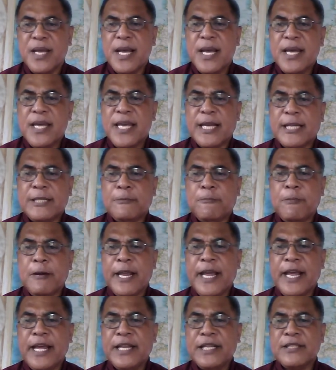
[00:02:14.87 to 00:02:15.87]
He
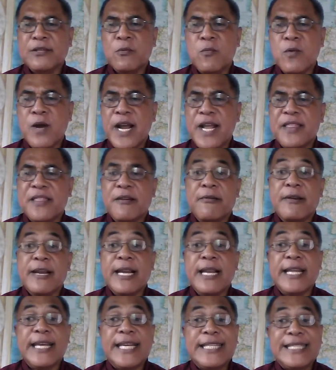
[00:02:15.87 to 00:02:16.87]
explains away the real
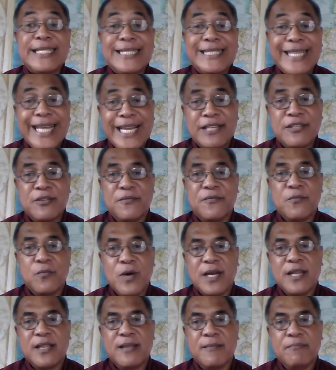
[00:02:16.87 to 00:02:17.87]
intent of
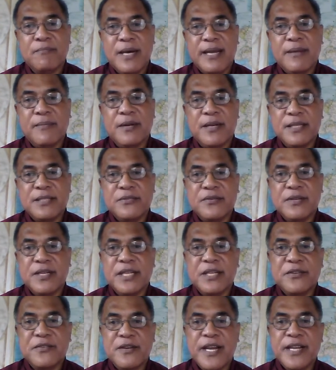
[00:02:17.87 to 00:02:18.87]
what the Bible is really
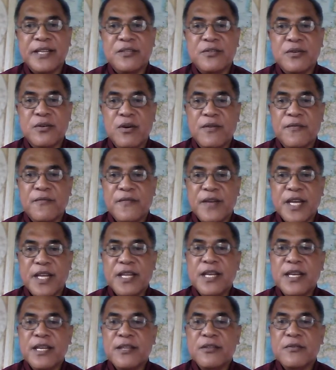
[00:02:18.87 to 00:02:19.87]
trying to convey
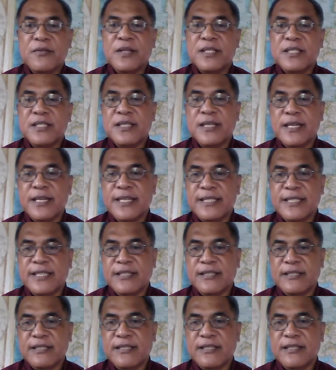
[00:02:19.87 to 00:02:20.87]
to its
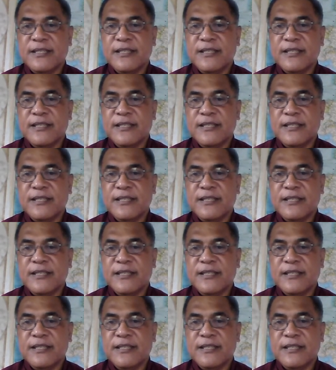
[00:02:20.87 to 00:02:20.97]
listeners.